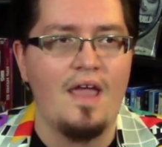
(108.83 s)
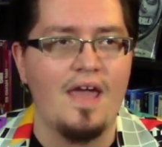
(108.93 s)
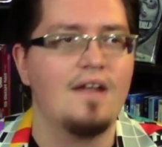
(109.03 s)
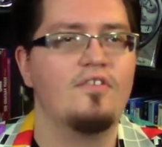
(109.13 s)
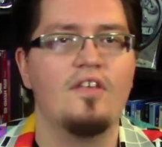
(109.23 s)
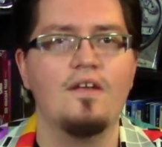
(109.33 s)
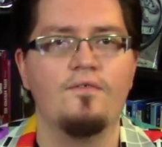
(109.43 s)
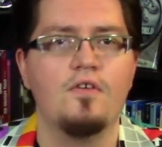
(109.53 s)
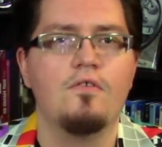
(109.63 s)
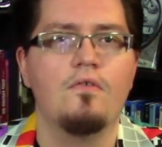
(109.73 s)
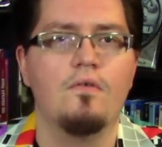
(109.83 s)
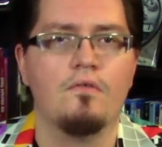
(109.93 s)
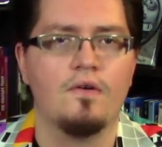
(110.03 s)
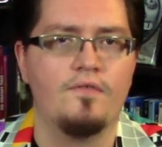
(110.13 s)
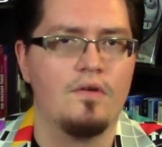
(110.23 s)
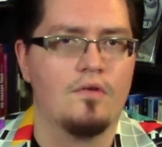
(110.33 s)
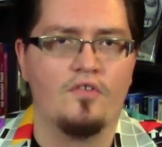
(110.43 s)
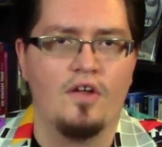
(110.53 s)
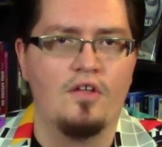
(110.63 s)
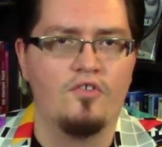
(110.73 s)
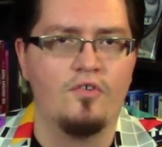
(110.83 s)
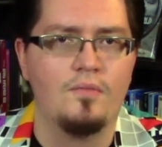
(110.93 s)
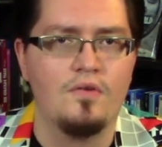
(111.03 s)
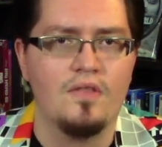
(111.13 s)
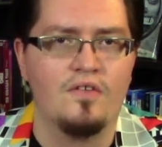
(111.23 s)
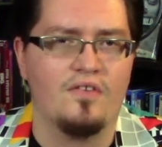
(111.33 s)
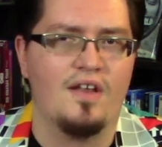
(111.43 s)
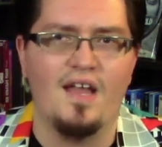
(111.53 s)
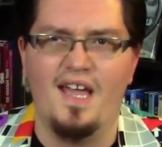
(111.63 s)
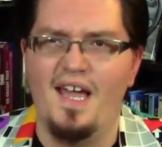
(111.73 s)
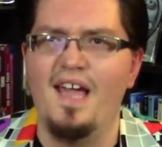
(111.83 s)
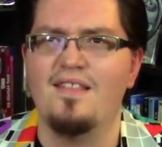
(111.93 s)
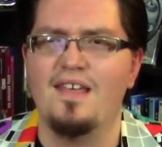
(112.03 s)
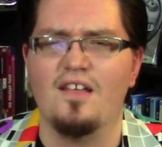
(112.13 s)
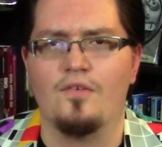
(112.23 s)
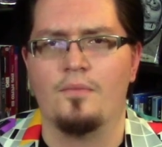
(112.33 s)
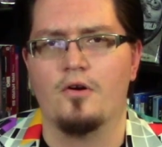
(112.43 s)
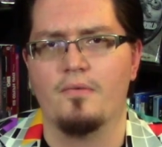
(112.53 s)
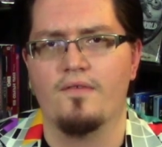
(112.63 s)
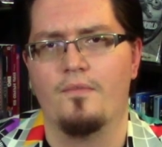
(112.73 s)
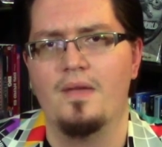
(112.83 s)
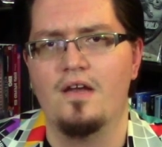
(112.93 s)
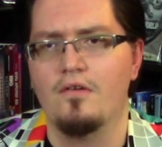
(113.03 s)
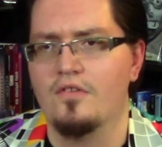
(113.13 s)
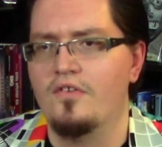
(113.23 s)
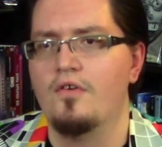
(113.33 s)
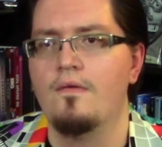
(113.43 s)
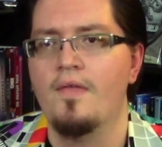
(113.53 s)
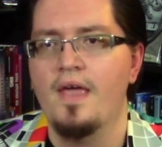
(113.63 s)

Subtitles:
And I've seen a few reviewers on YouTube do this, and I think it's appropriate for me to do it too.